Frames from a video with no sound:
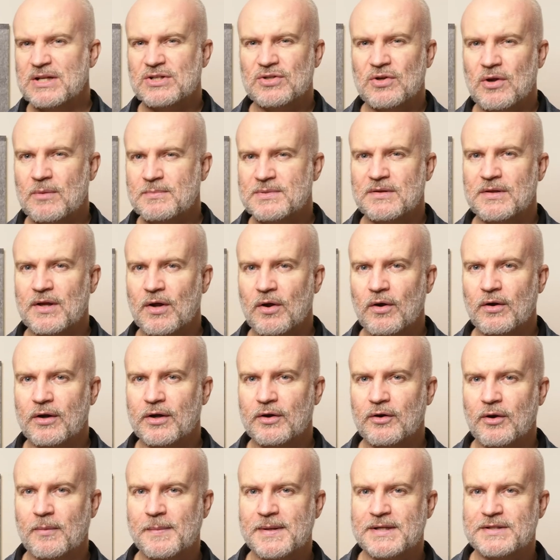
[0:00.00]
terms of the
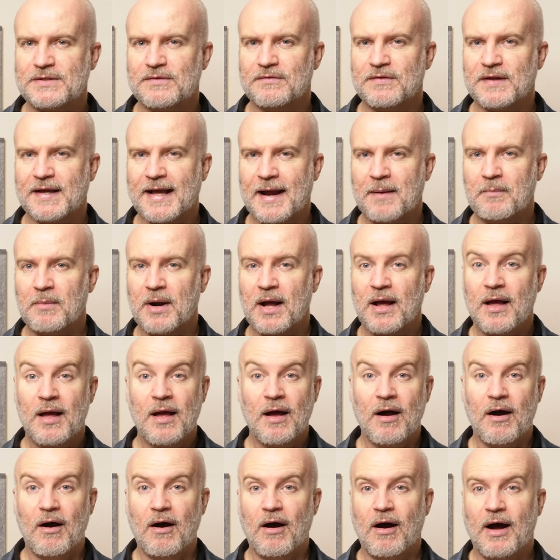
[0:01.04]
ergonomics of the camera,
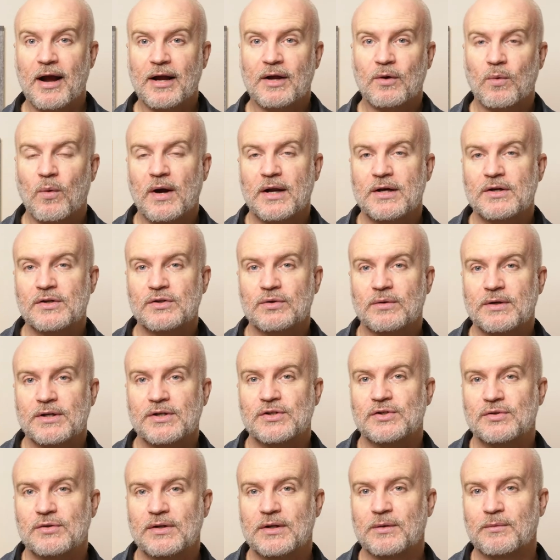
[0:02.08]
I quite enjoyed
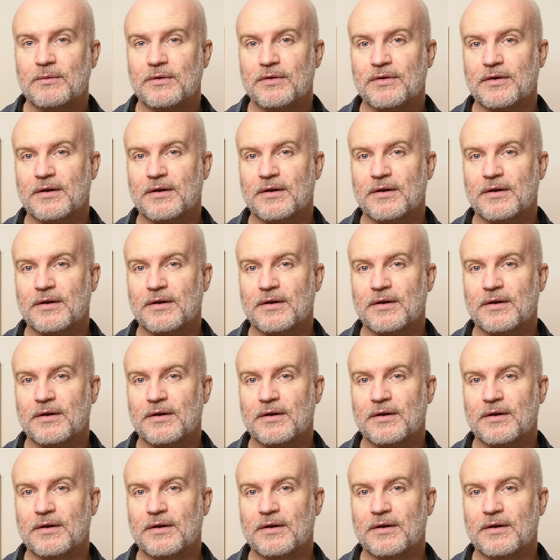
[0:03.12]
shooting with